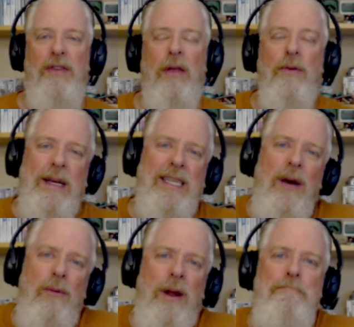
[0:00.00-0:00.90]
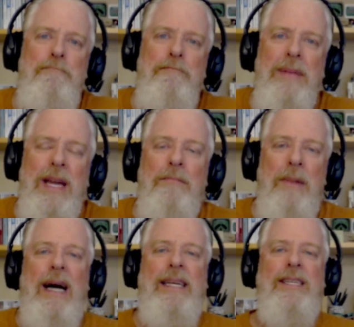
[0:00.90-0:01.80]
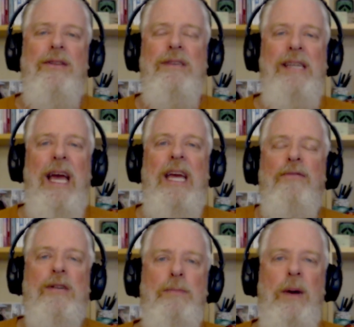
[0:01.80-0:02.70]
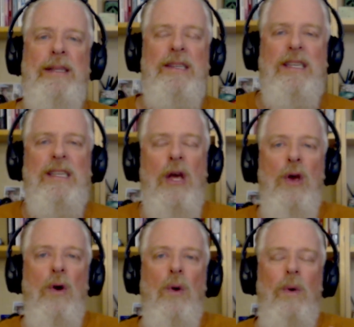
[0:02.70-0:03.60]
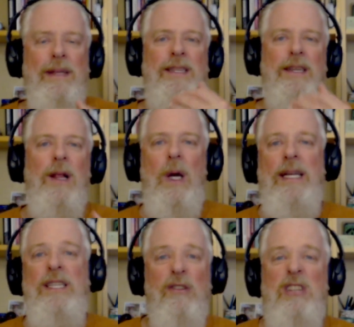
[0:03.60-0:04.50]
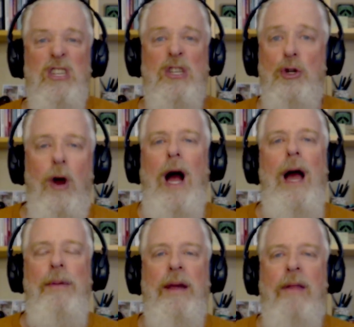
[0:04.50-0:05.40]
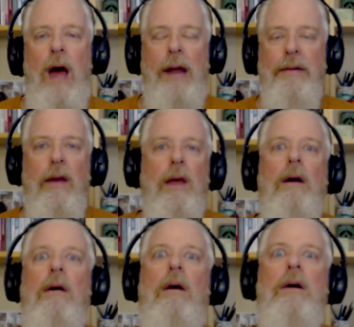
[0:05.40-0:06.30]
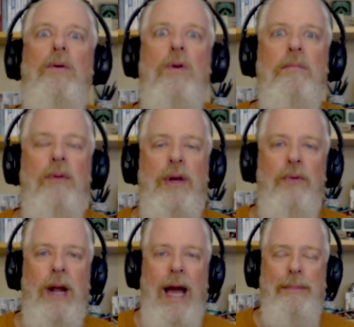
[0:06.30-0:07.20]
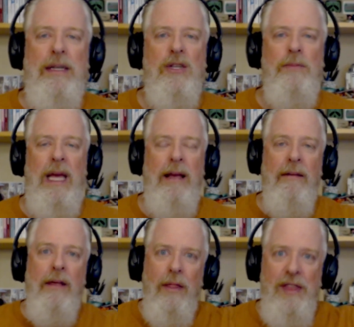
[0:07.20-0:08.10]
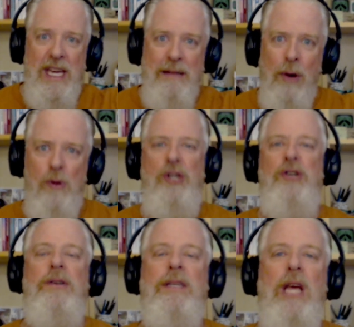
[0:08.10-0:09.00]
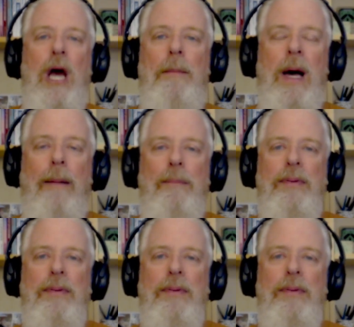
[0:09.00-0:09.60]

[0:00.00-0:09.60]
Now, the reason I want to minimize those negative responses is once the client starts describing that, oh, you wouldn't believe what happened to me, the emotions come up.